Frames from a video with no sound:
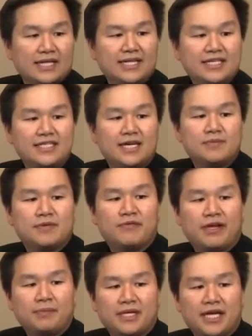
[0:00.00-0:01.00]
These types of
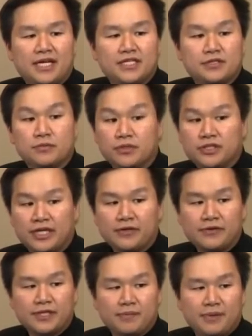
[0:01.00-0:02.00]
applications will
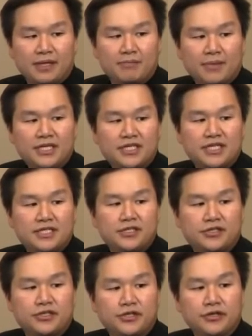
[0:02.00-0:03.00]
generally be much
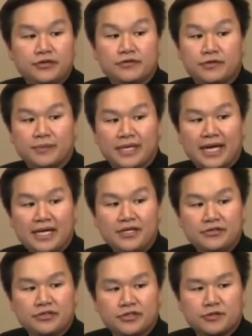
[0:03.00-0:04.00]
easier to use from an end
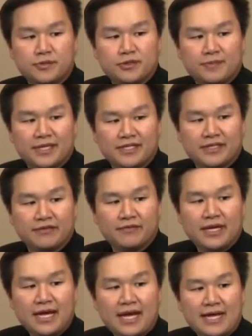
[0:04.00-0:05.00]
user's perspective,
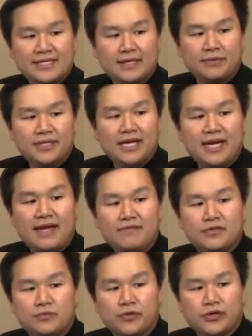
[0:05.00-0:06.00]
as they will not have
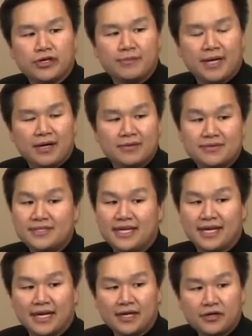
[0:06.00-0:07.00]
to worry about
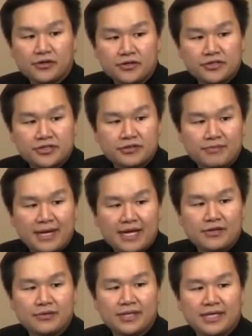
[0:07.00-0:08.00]
setting a cursor
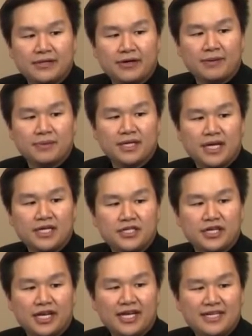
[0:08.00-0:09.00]
manually in their
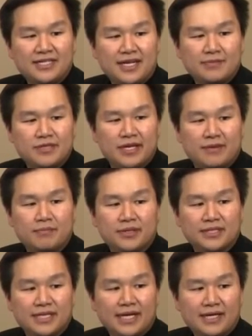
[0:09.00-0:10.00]
application ahead of time to
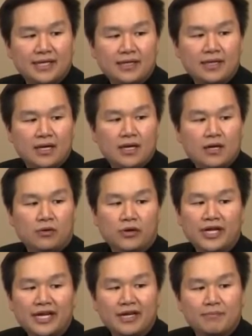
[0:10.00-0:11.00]
input data or
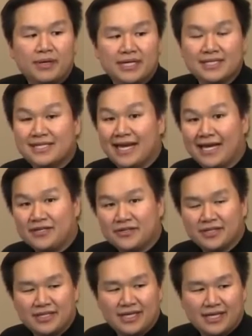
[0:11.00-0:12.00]
hitting a button to enter
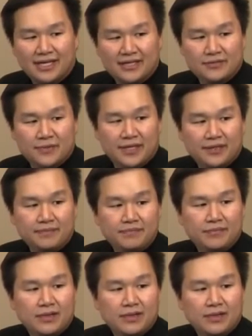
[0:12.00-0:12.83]
the data as well.